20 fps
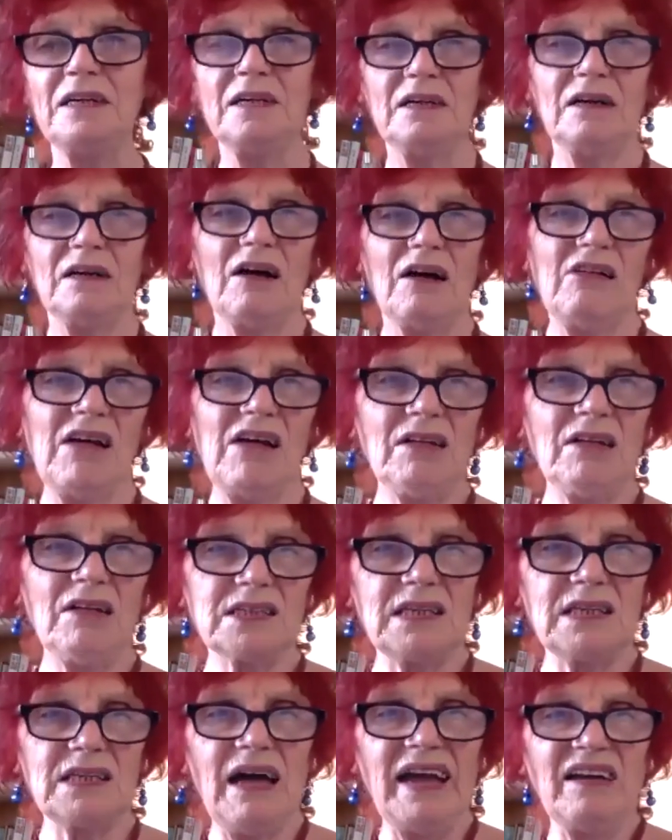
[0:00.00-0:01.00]
Or
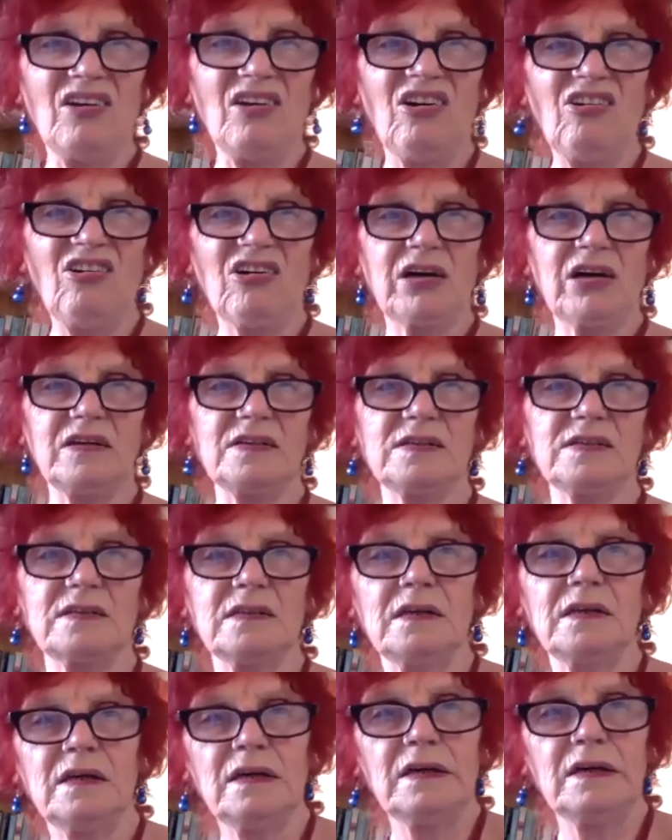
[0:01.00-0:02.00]
else like hookers,
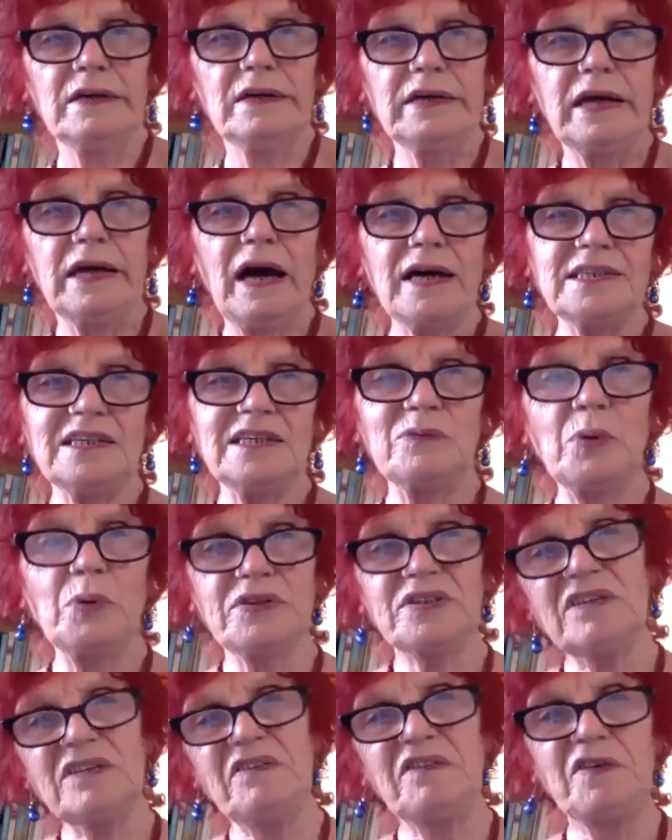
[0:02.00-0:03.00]
guys would want
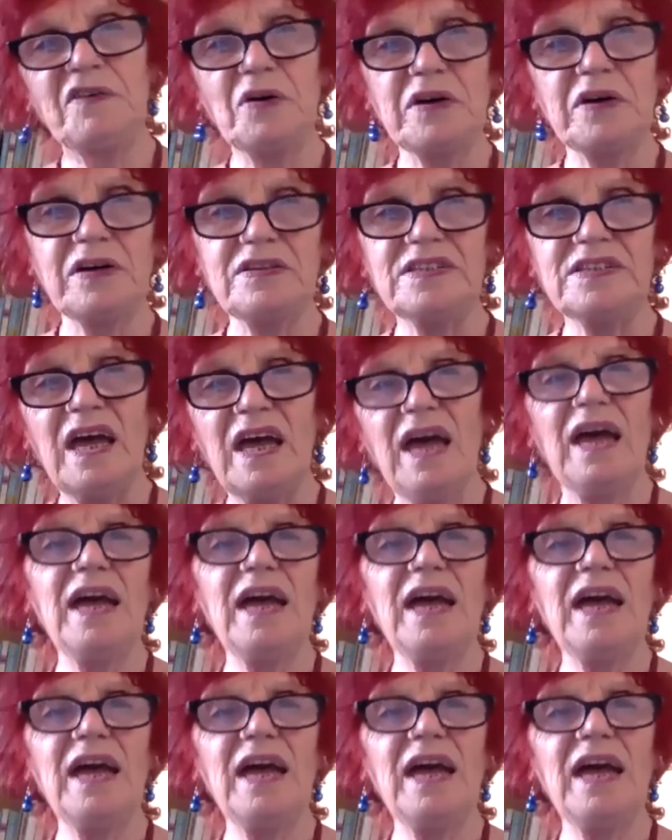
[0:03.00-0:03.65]
to fuck us,